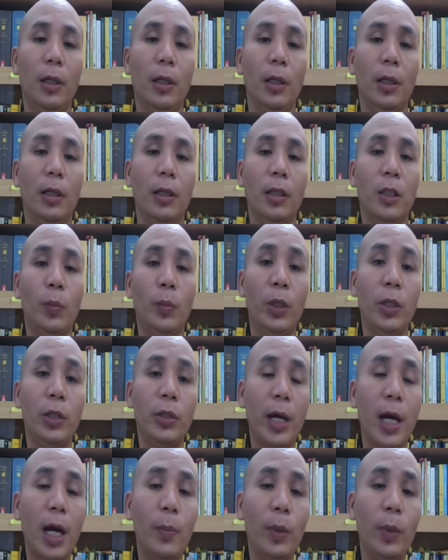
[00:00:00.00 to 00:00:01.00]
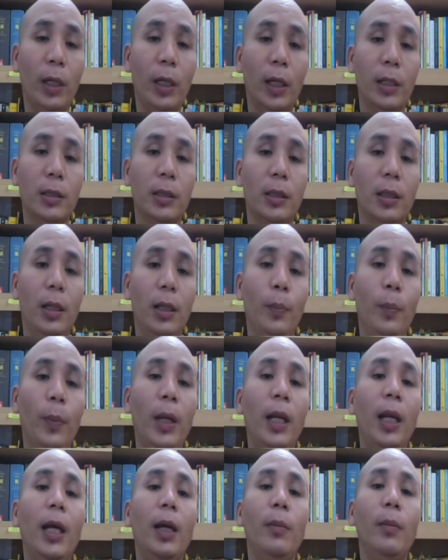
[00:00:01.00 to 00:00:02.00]
spiritual happiness,
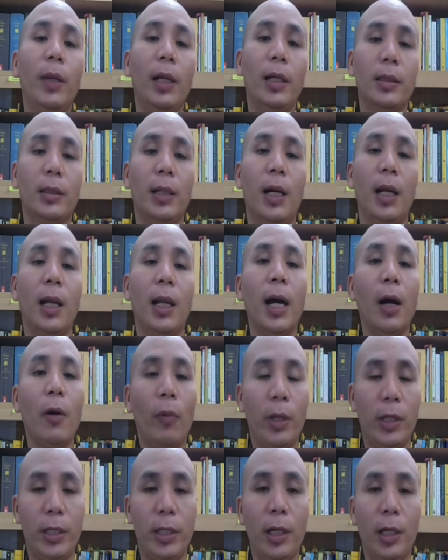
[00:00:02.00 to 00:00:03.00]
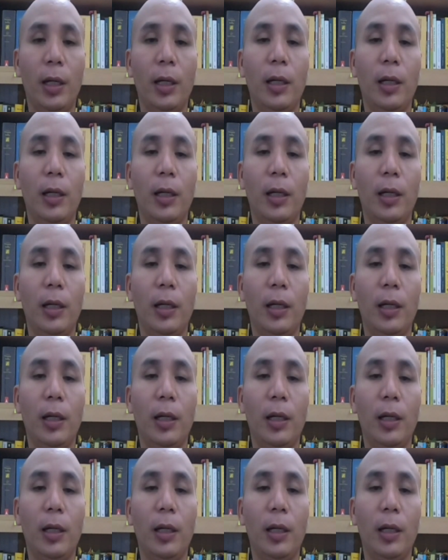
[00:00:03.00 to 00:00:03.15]
blameless, anavacha,